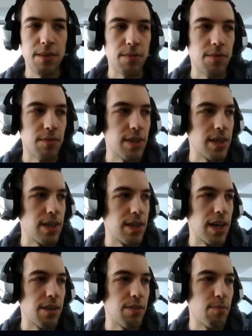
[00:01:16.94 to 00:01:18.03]

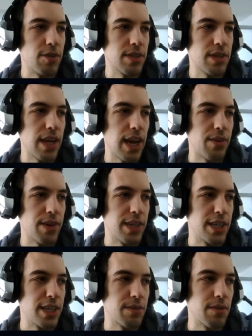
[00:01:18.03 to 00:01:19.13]
and the most glaring
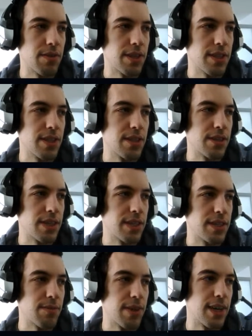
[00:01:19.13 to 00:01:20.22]
issue with this code
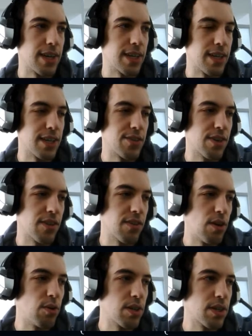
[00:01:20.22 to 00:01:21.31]
is that literally the
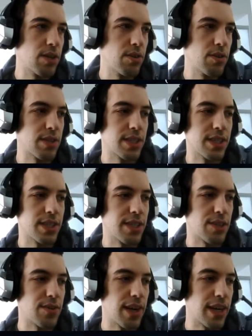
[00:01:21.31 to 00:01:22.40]
whole code sits in a
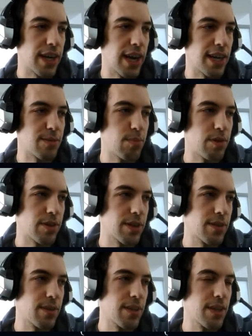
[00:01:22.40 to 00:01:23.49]
try and catch block.
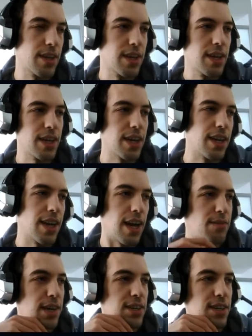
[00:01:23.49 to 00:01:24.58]
And I've
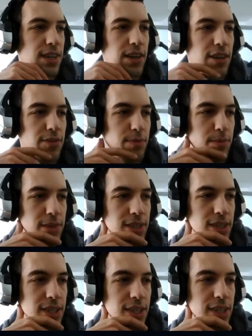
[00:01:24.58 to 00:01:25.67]
actually a lot of people
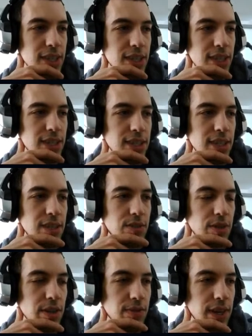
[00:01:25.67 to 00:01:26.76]
seen
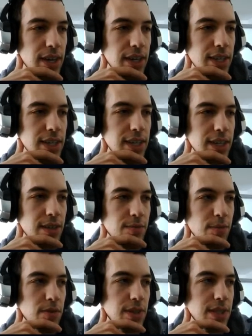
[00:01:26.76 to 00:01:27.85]
doing that. And
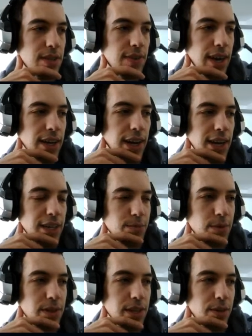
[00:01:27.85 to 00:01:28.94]
what this try and catch
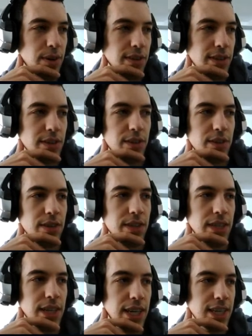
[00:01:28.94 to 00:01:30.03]
block around your code
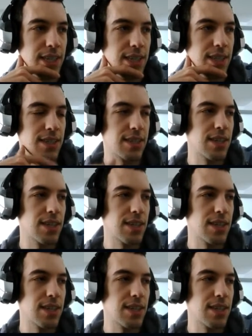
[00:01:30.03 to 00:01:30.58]
does is,